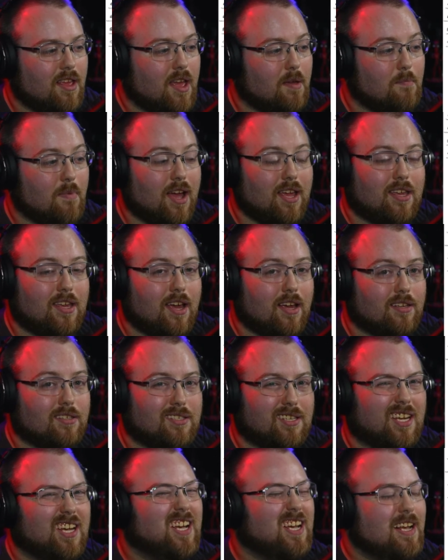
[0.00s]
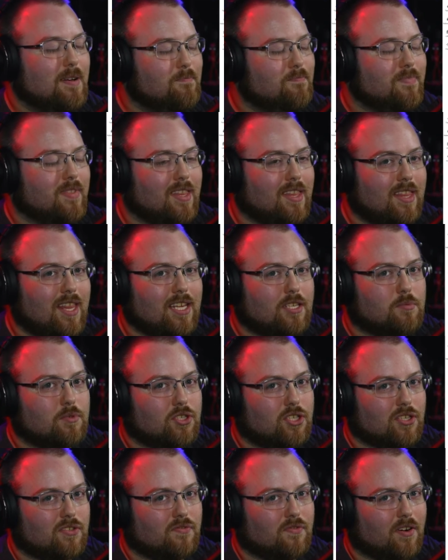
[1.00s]
In my case, this
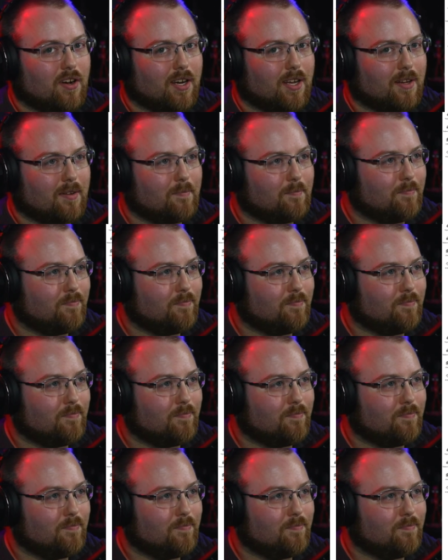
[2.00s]
was just funny.